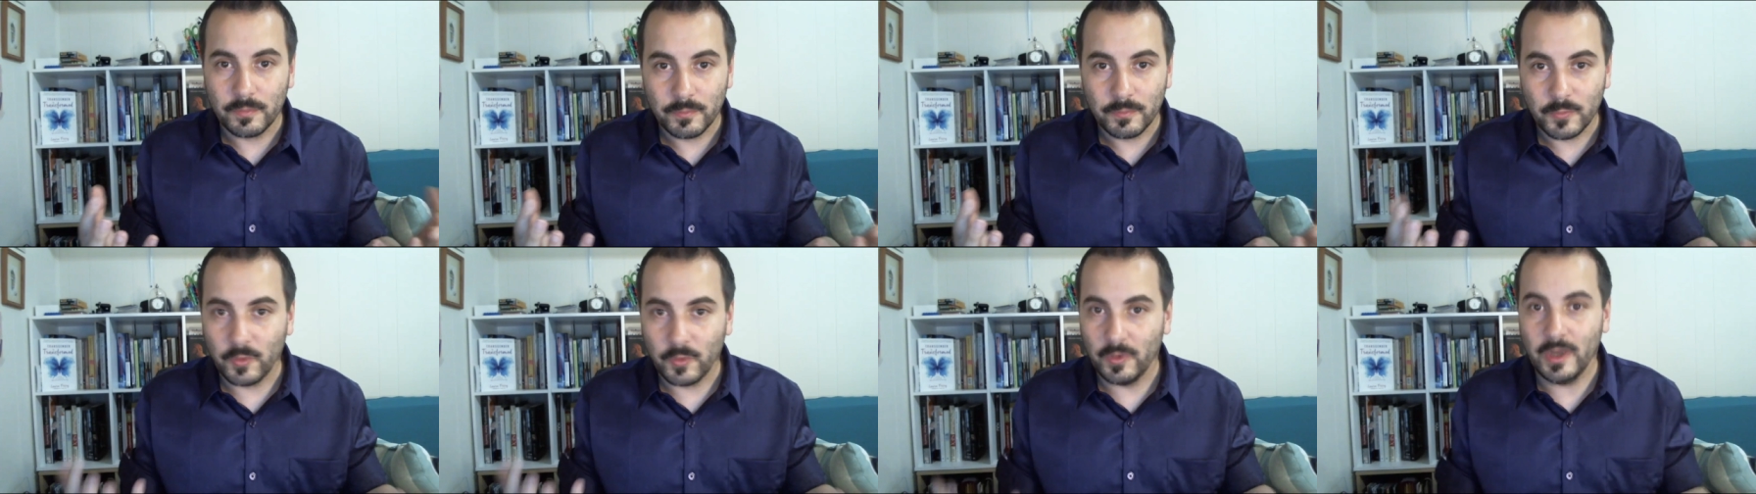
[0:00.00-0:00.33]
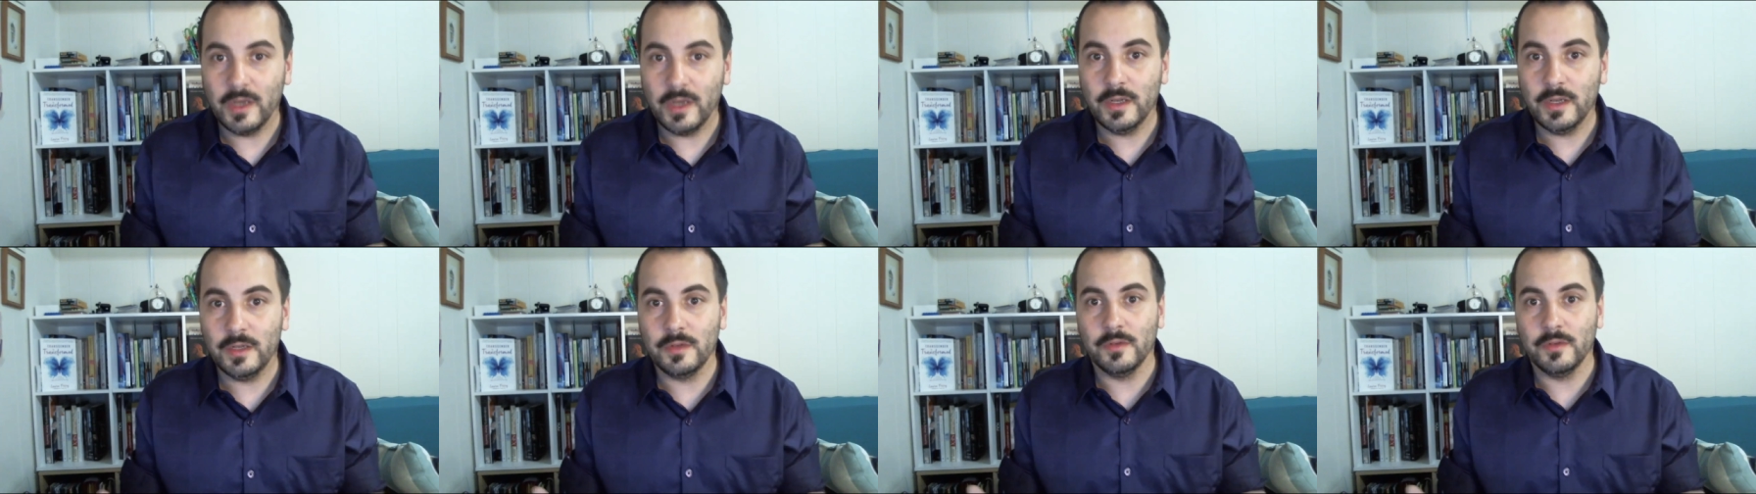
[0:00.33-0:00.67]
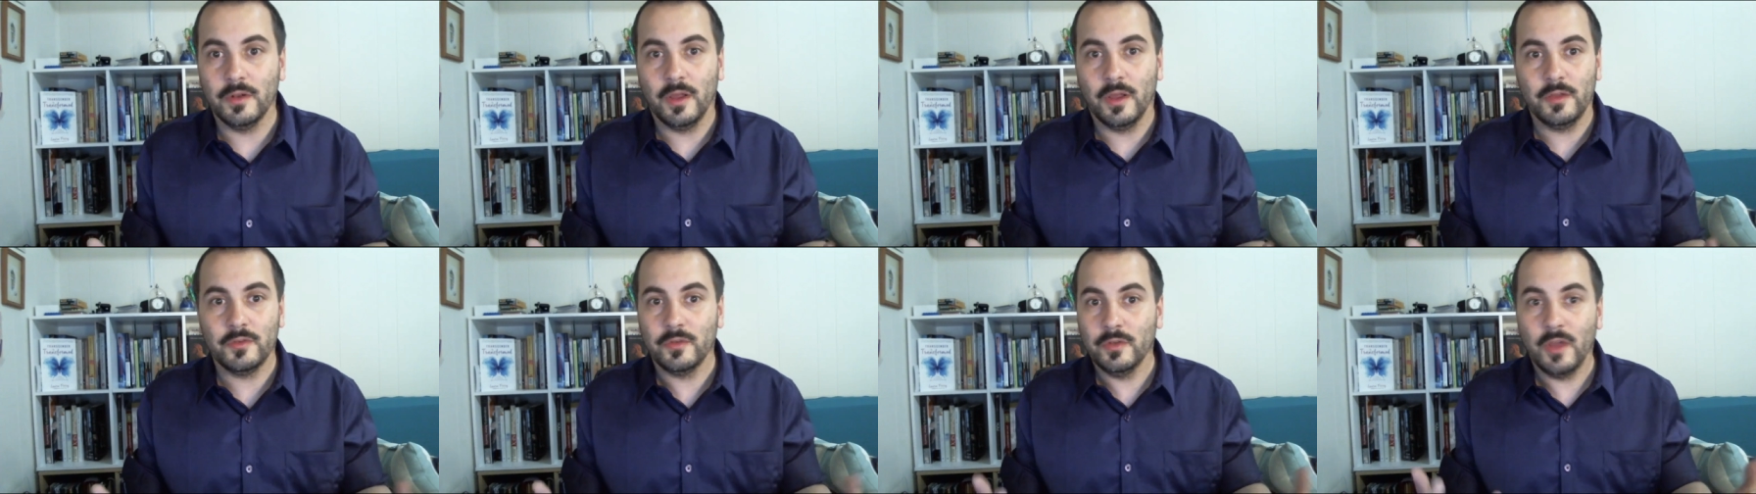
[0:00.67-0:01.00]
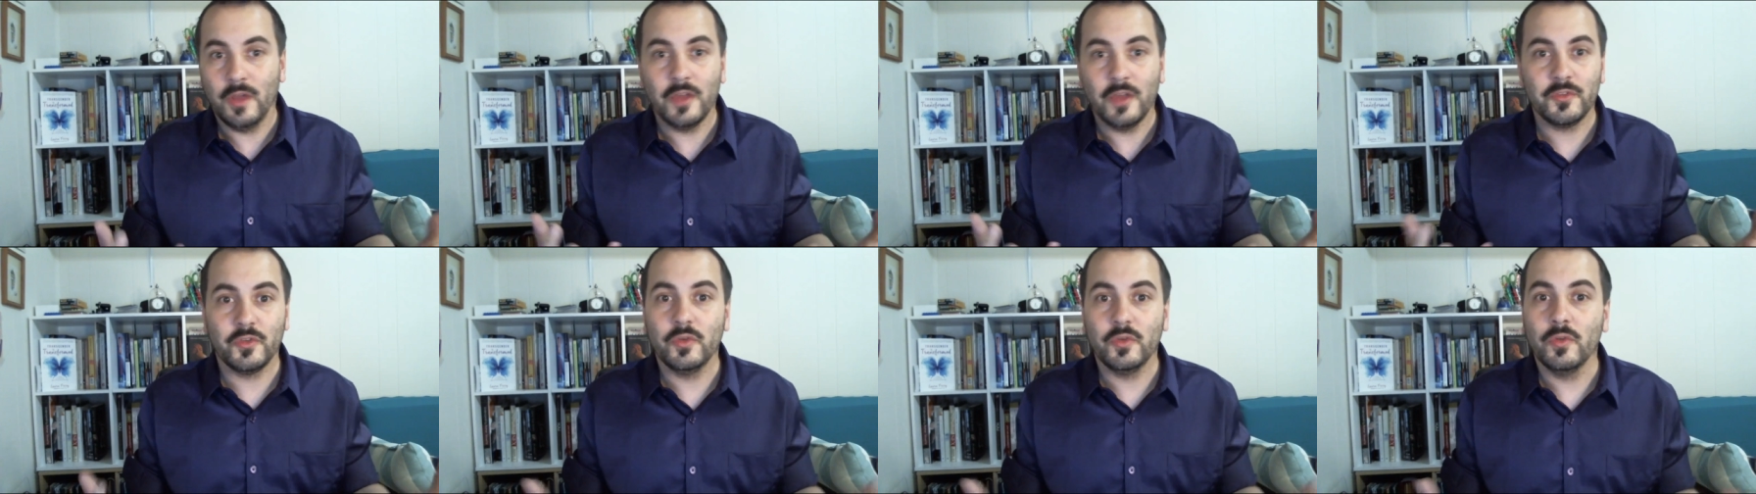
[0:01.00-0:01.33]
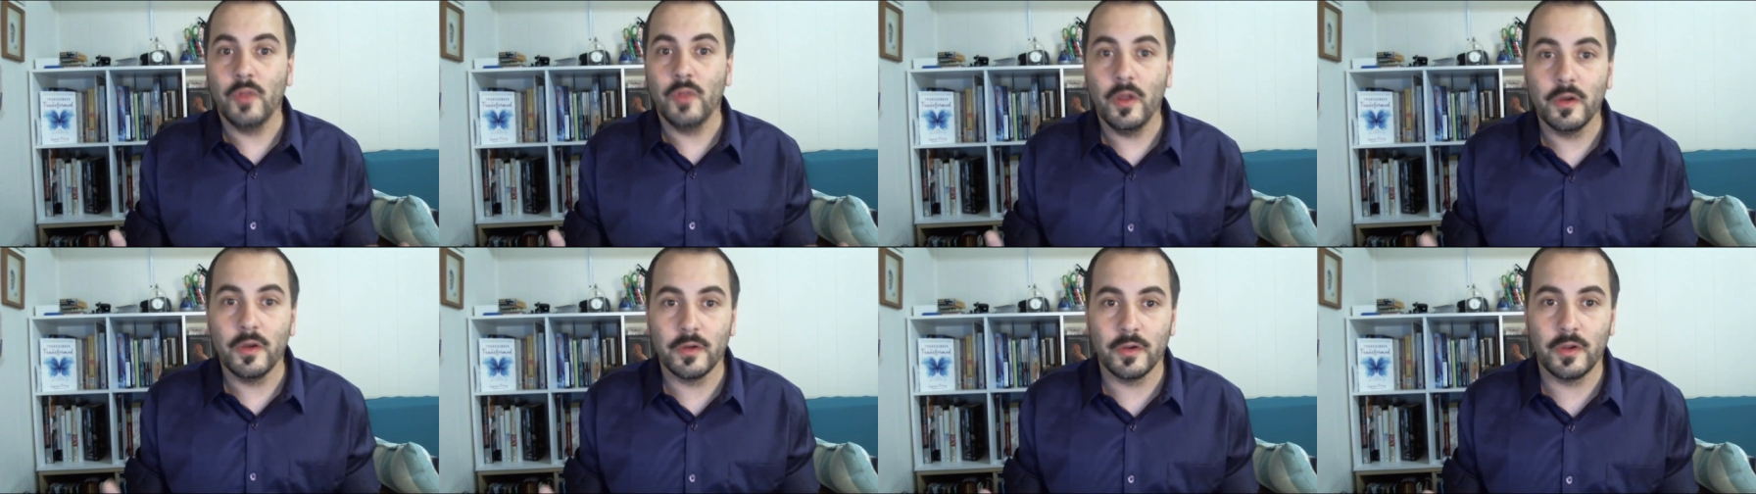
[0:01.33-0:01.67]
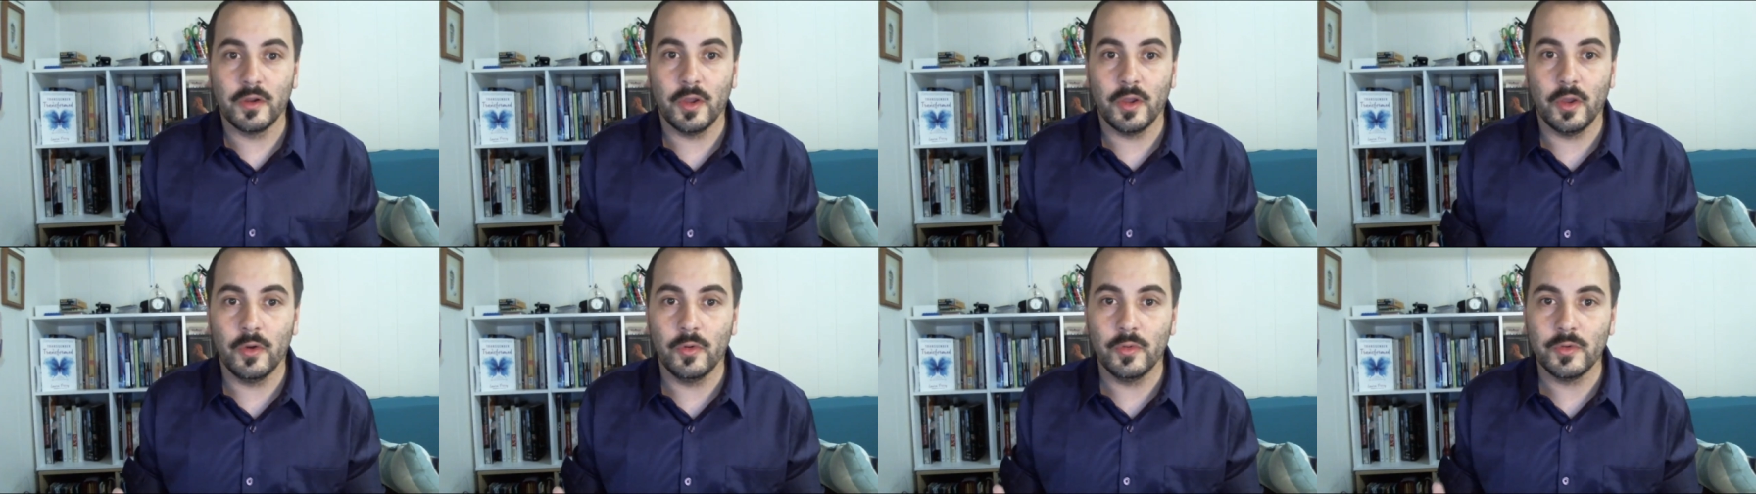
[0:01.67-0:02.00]
created not, not too long
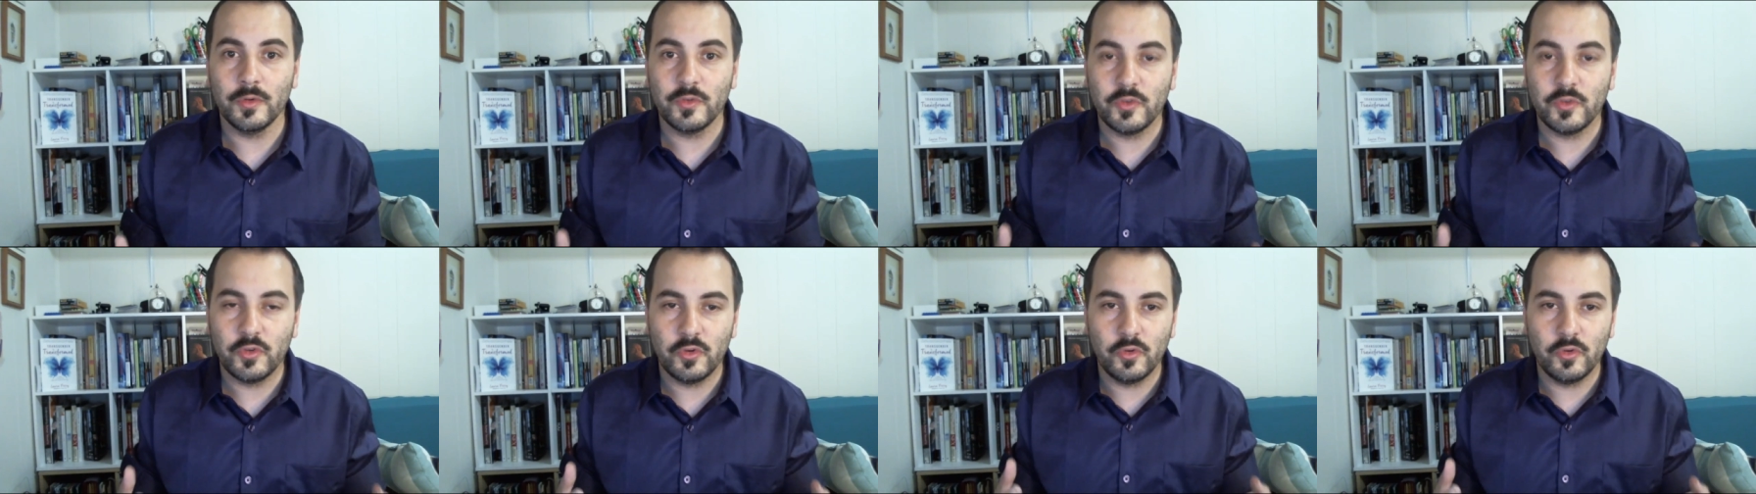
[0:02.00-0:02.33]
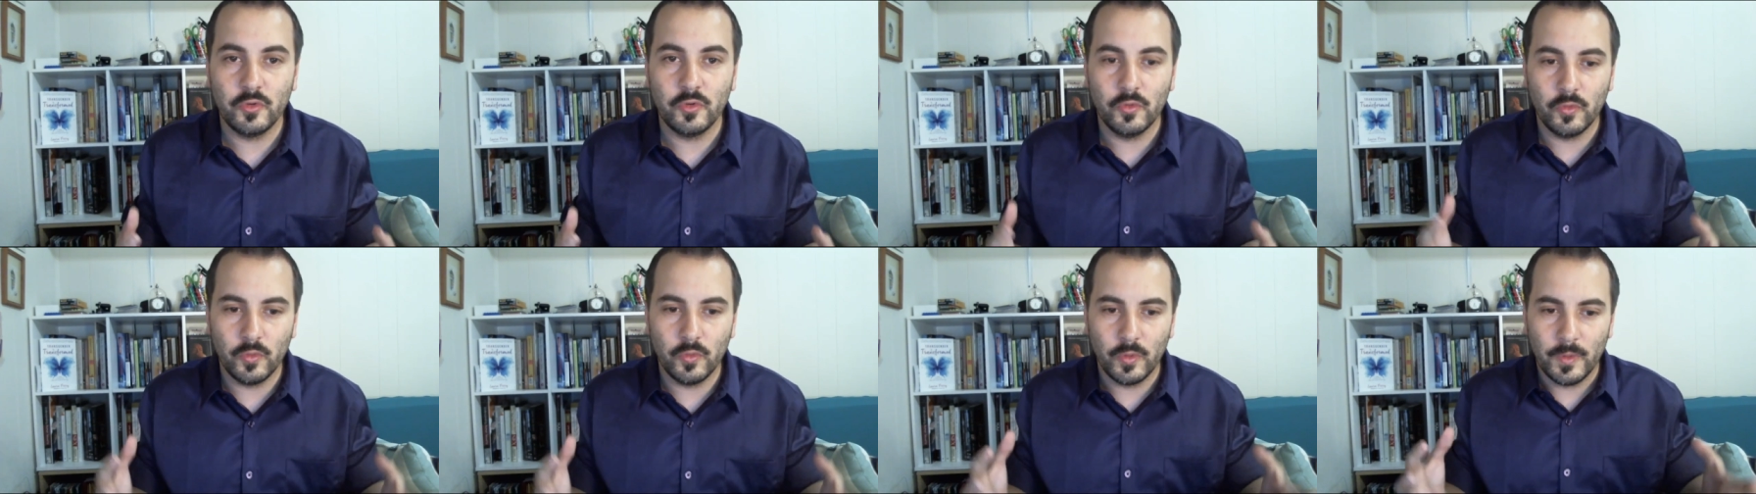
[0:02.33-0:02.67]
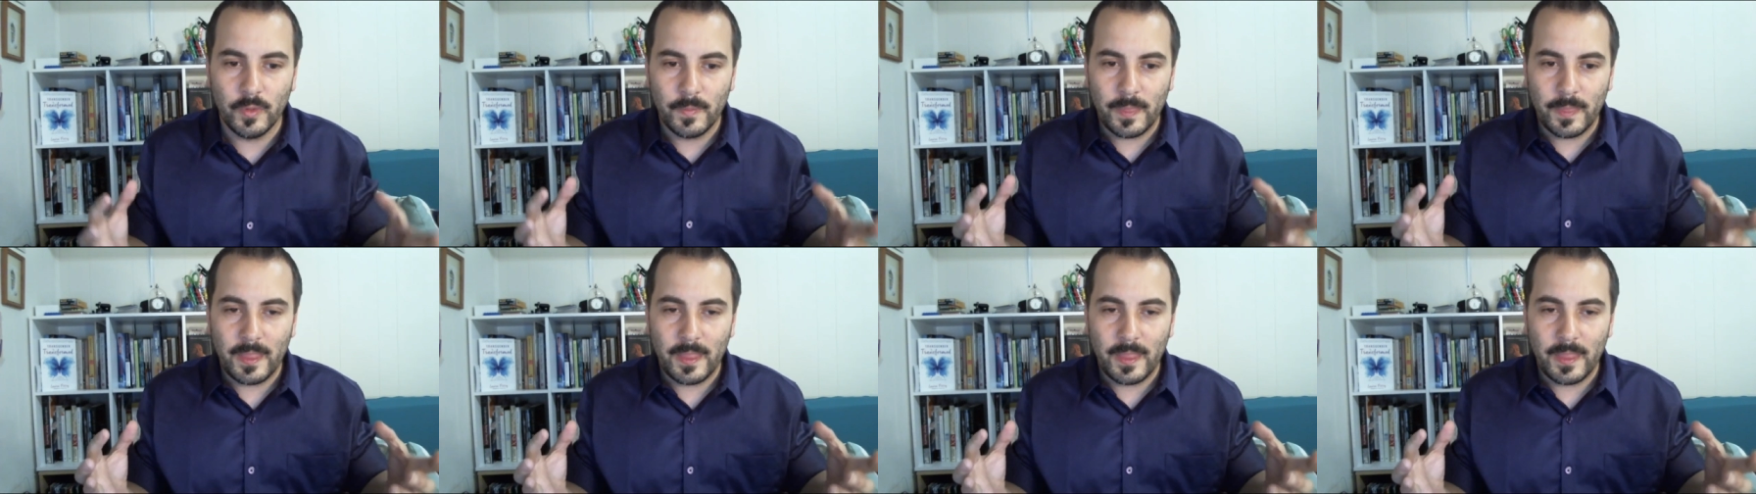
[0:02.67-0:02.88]
ago to